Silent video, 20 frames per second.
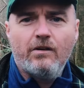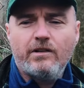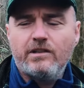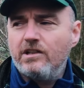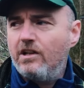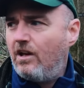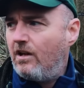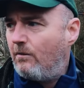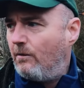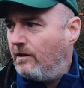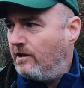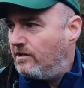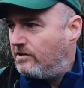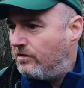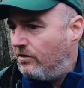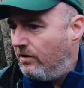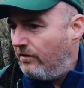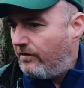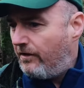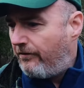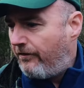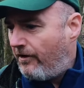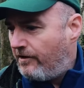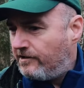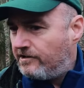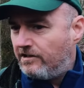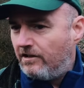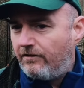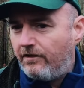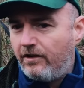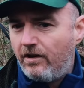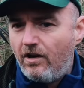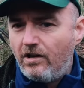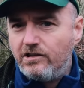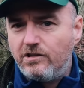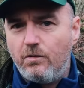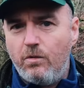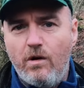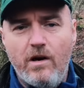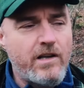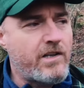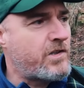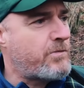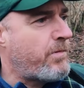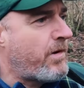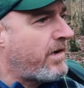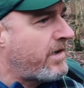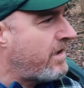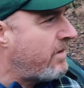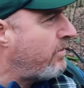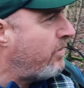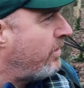know what it's like when you you find yourself a nice quiet spot in the